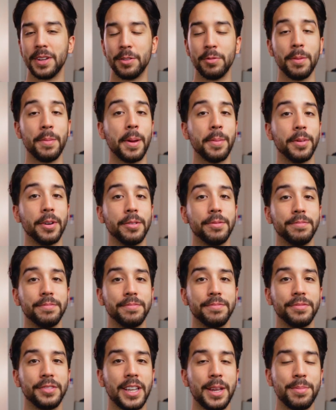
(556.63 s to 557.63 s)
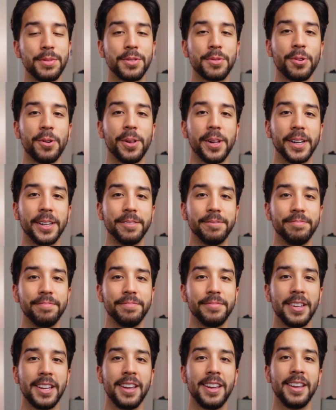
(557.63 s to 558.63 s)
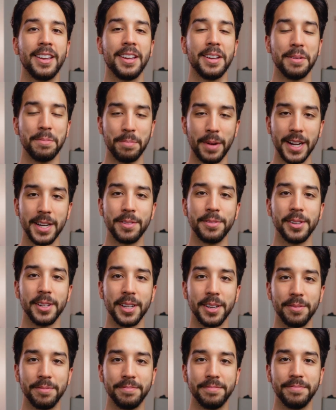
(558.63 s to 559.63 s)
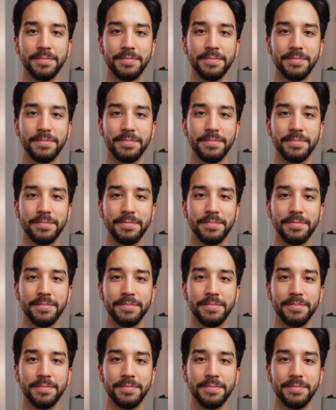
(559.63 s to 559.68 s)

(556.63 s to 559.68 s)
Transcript: And remember, keep scrolling mindfully.